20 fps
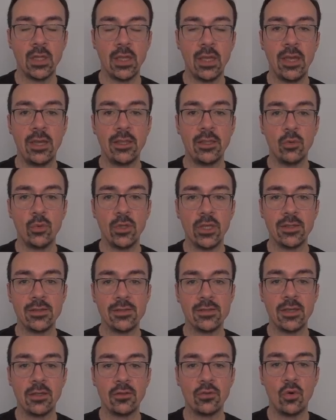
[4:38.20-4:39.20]
And now we can
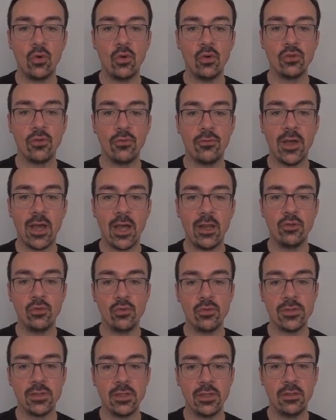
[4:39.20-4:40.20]
set all the
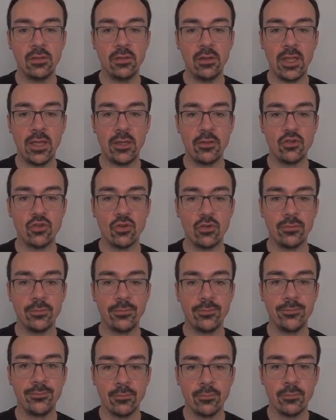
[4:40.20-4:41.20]
values in the ledger.
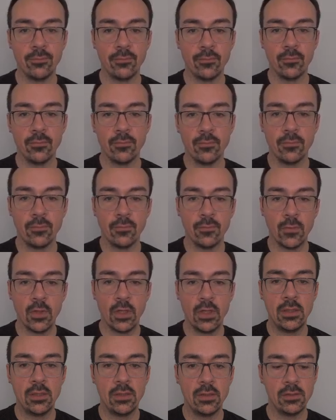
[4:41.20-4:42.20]

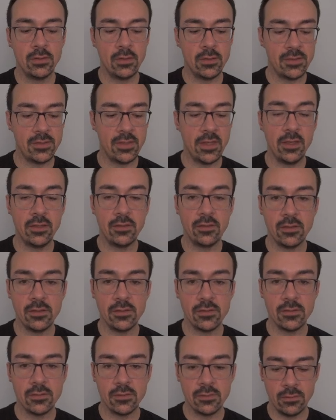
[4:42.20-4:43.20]
The state
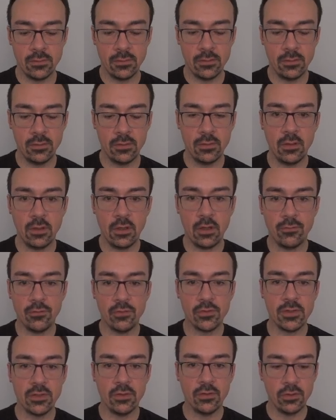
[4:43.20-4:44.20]
is
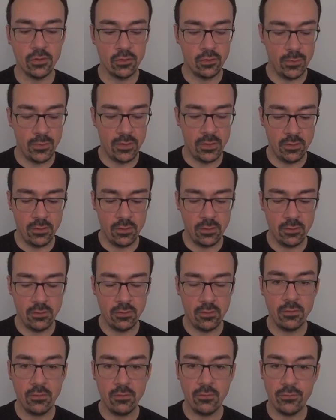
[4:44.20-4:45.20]
obviously going to be
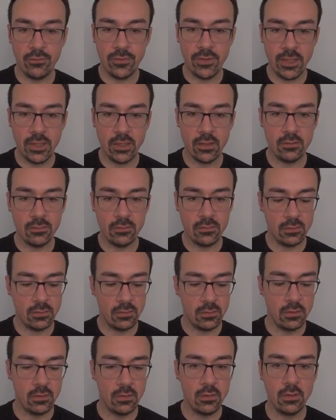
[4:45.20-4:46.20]
vacant
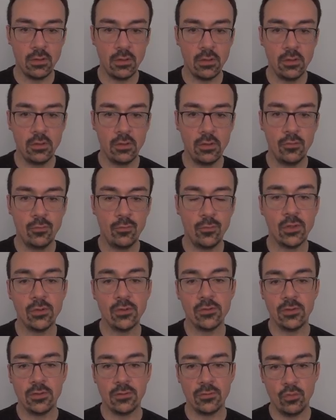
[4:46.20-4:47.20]

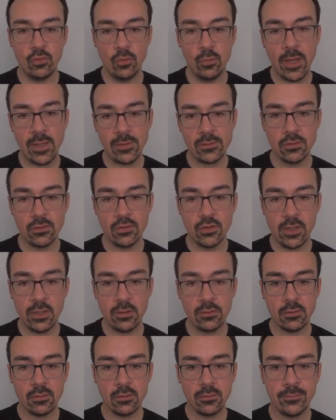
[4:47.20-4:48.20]
because there's no message
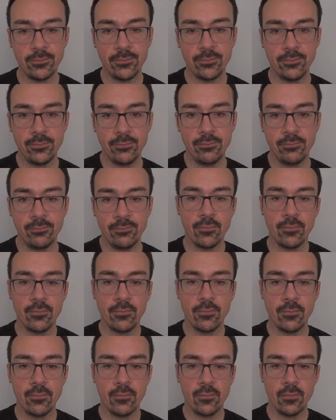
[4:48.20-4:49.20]
yet.
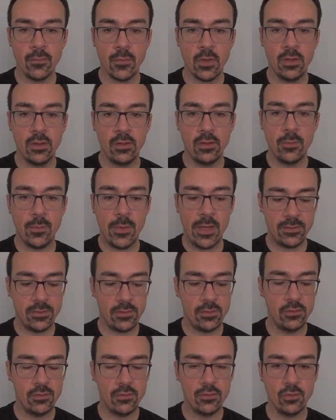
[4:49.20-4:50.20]
The
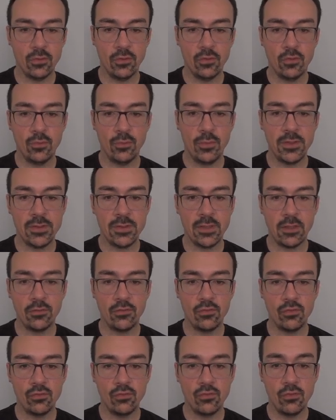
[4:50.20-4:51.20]
message is going to be set
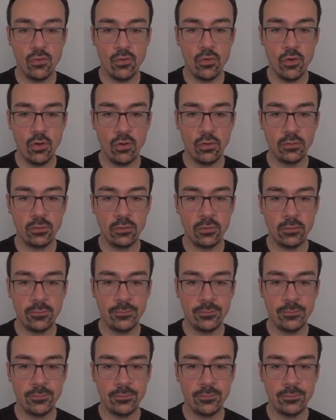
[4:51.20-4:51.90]
to none.